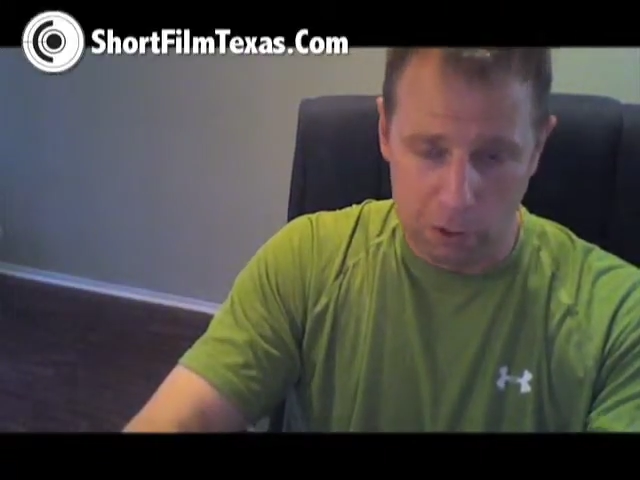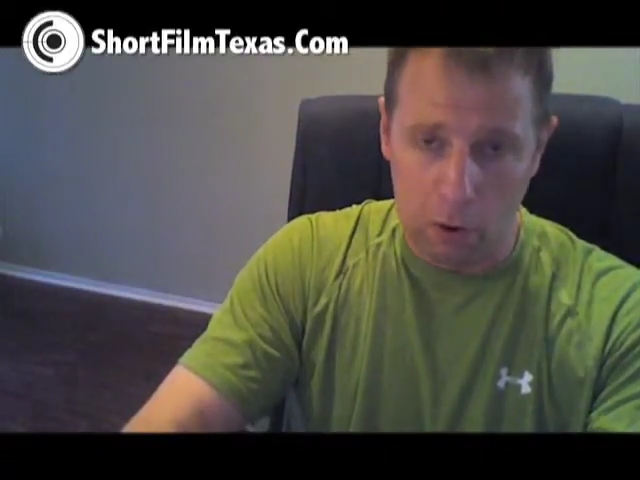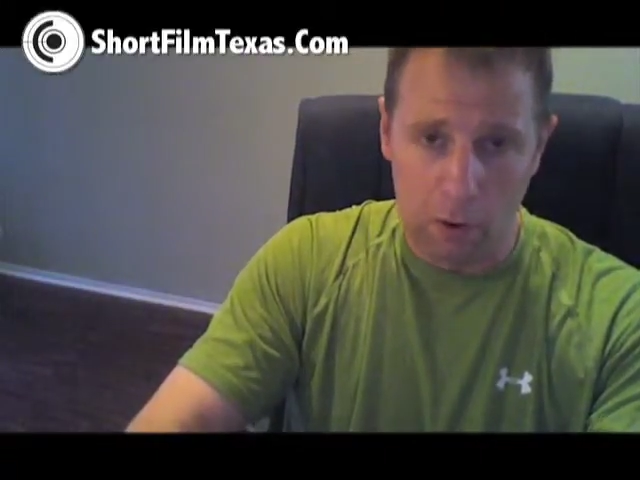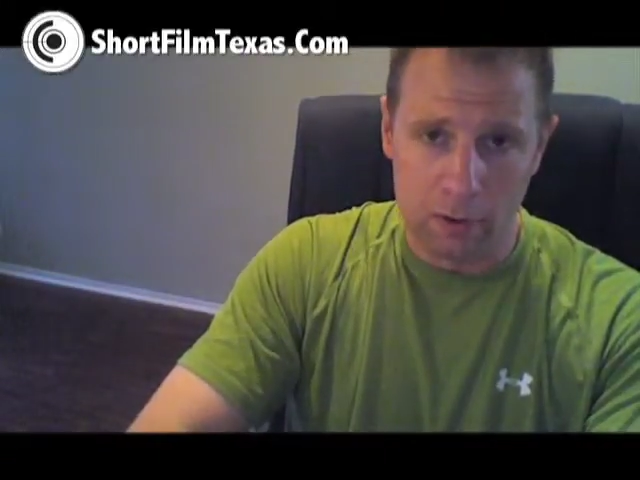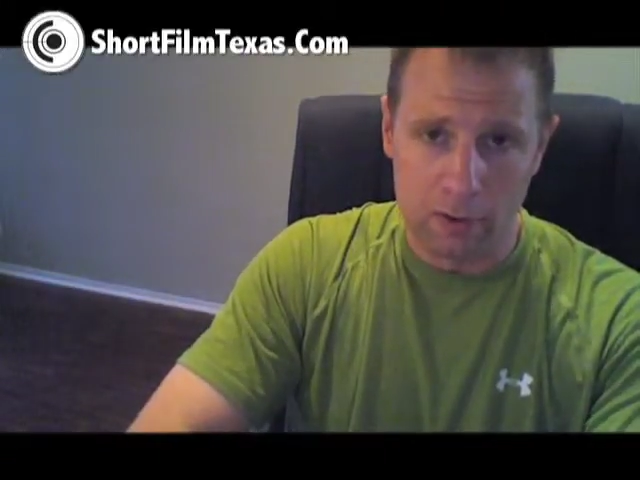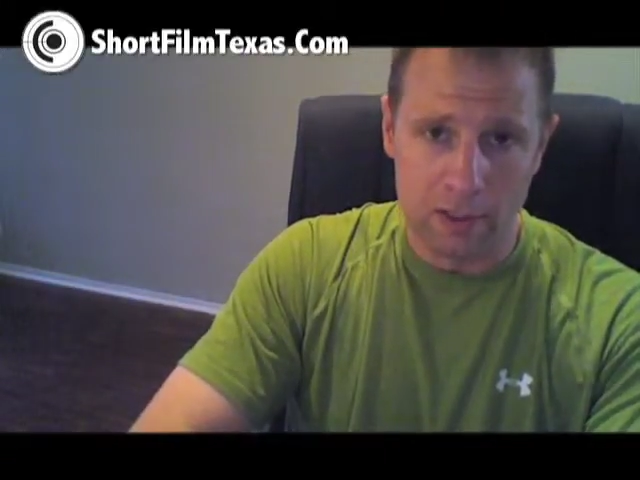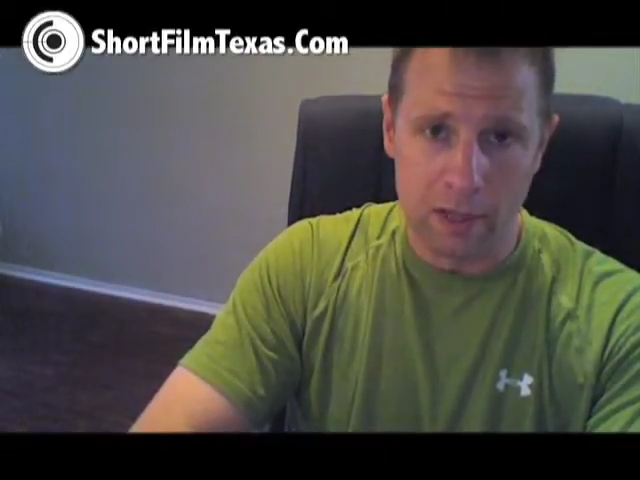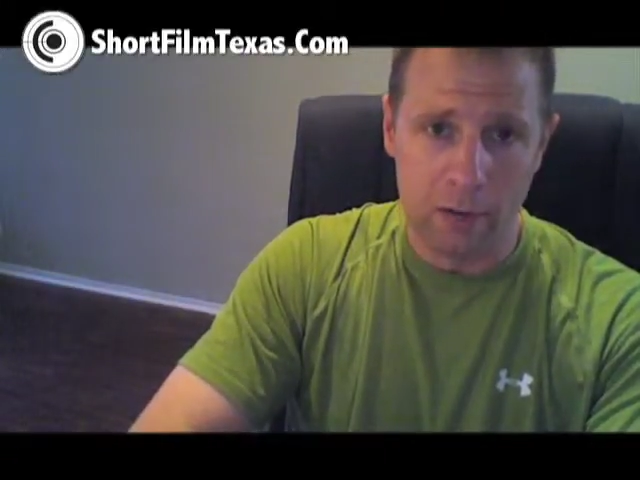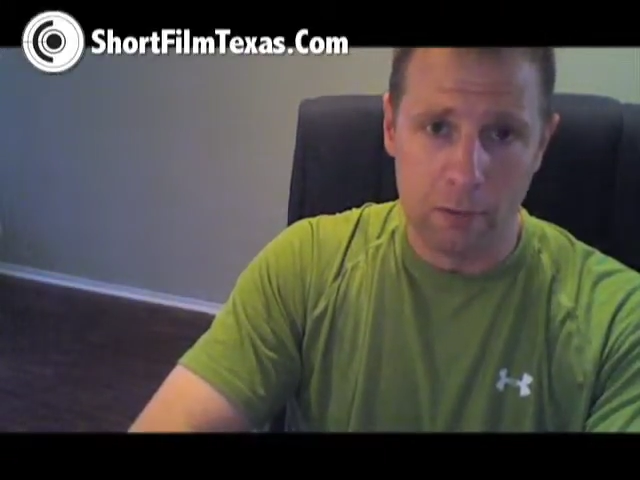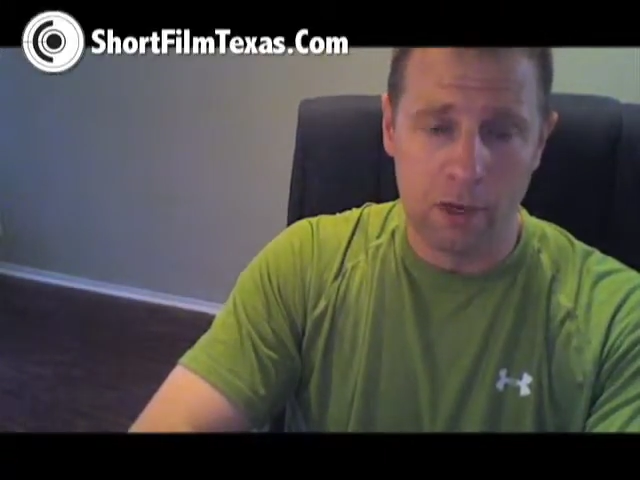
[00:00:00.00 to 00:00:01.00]

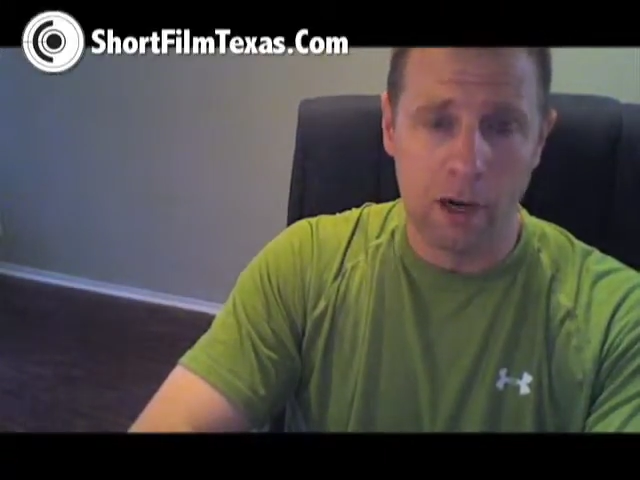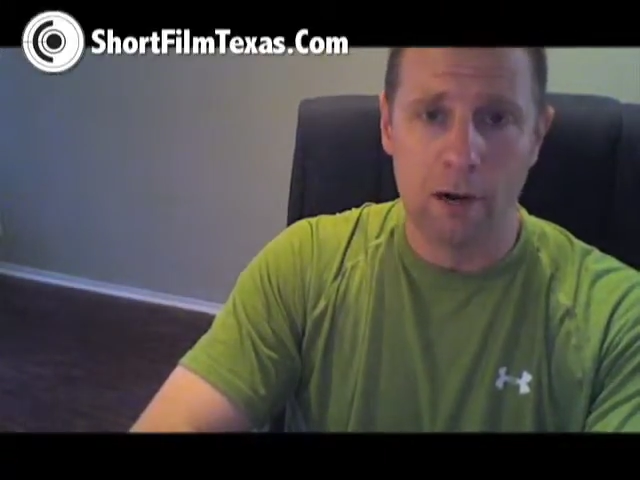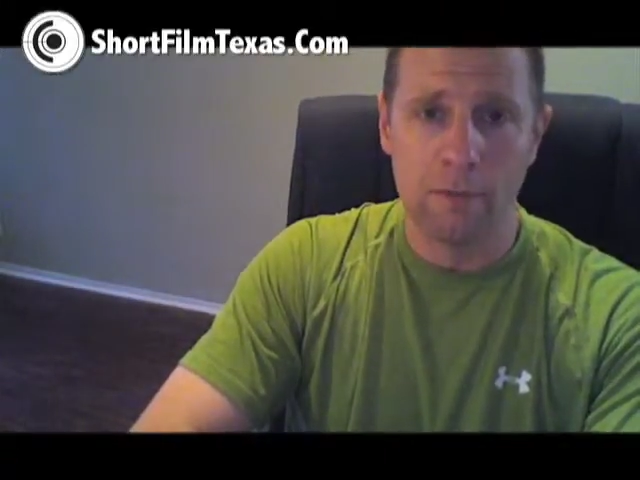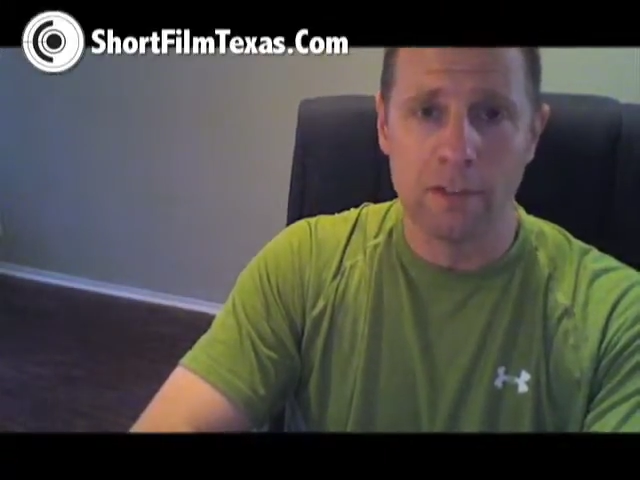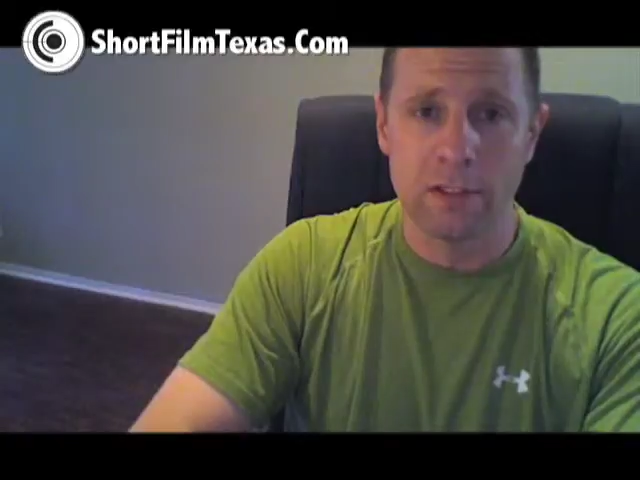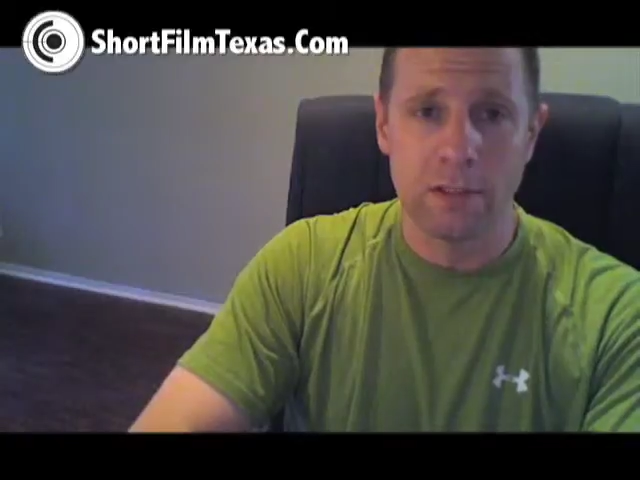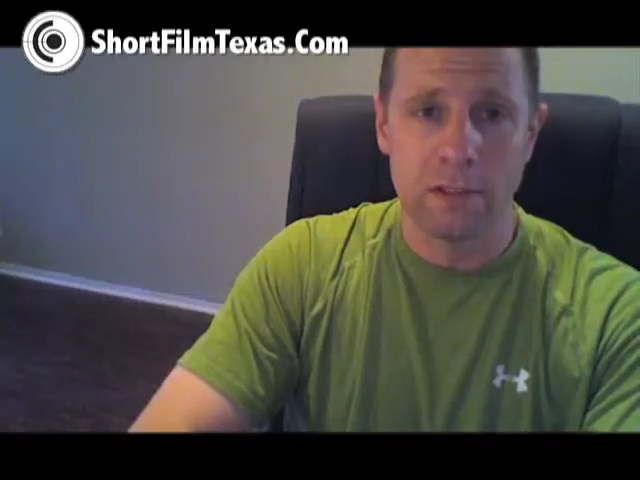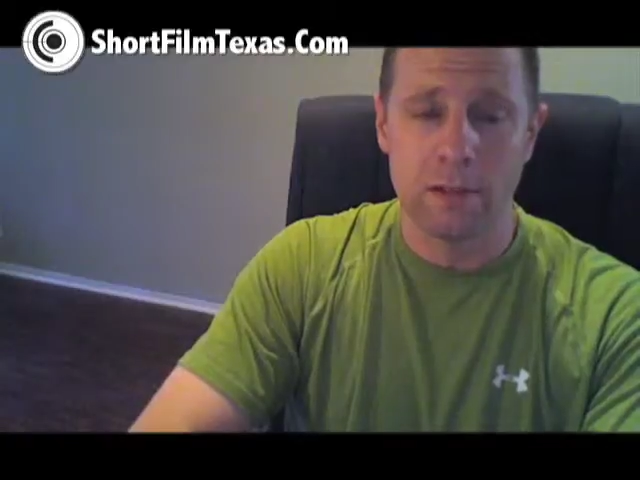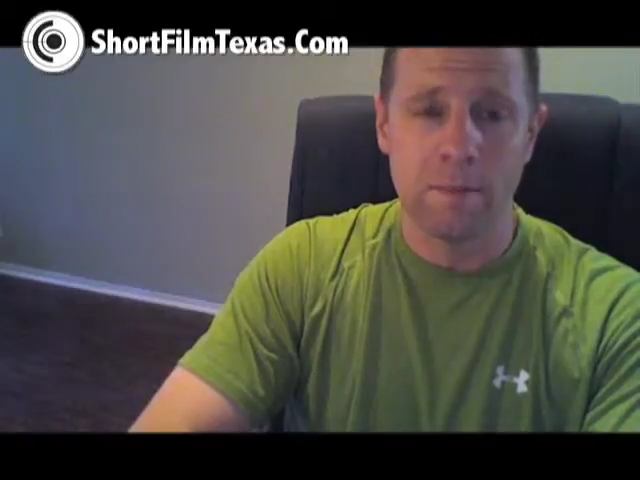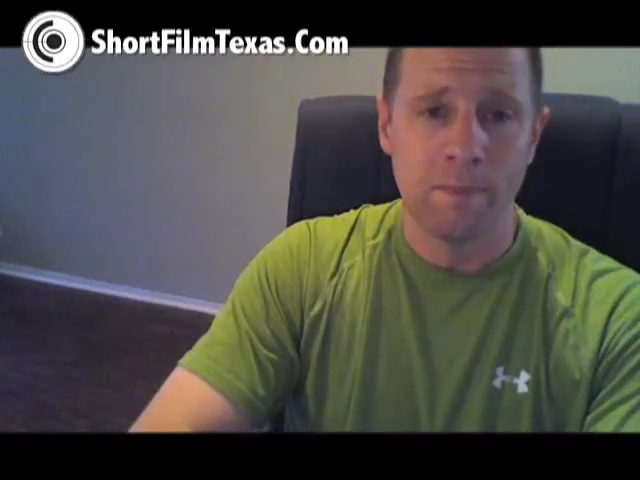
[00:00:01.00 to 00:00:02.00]
regardless. I don't care if
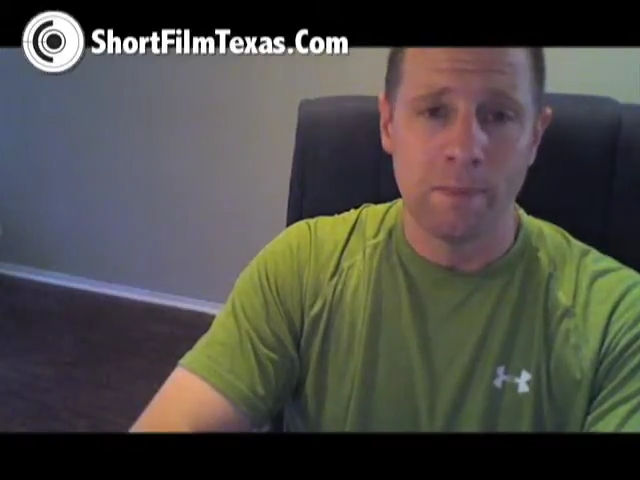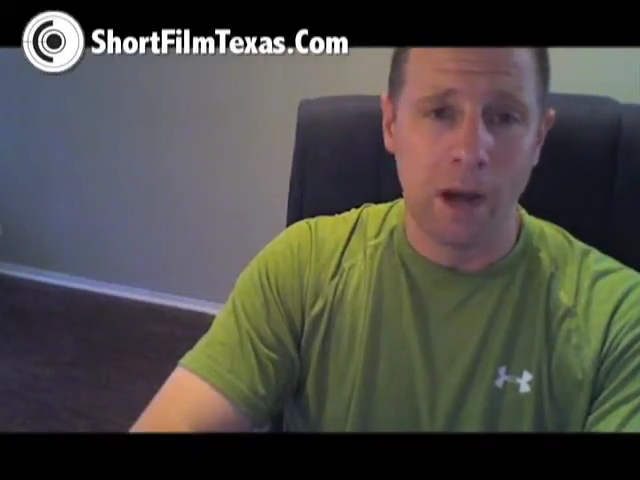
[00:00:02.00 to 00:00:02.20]
it's